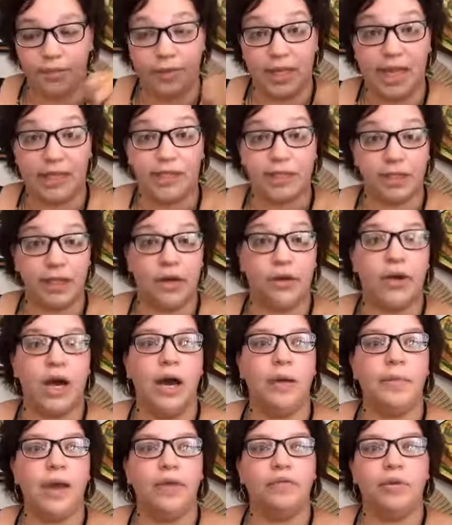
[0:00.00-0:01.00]
That's how
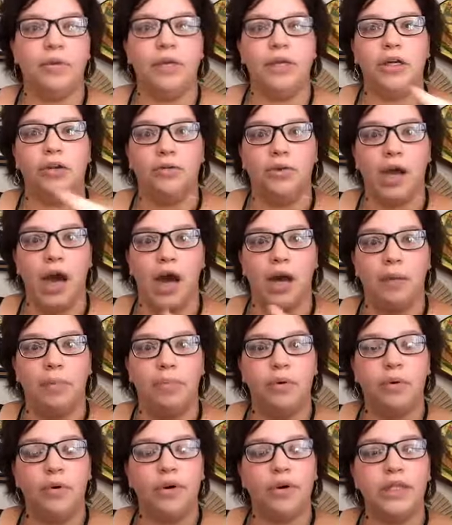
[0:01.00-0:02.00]
come everybody who got a
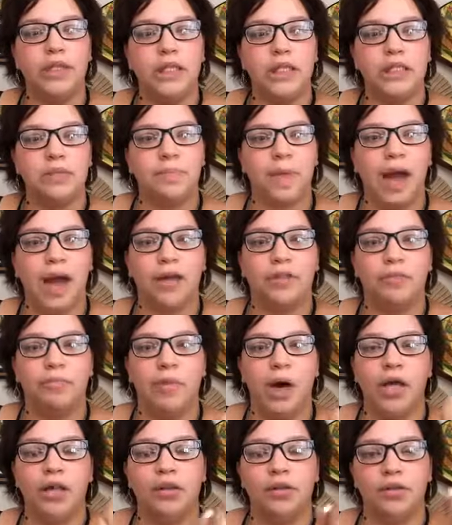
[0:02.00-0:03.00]
board this
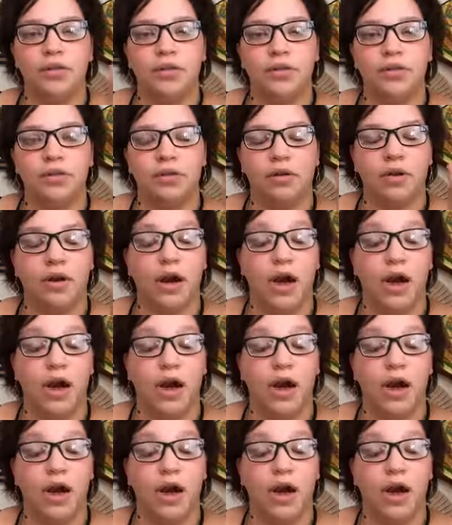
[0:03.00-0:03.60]
past month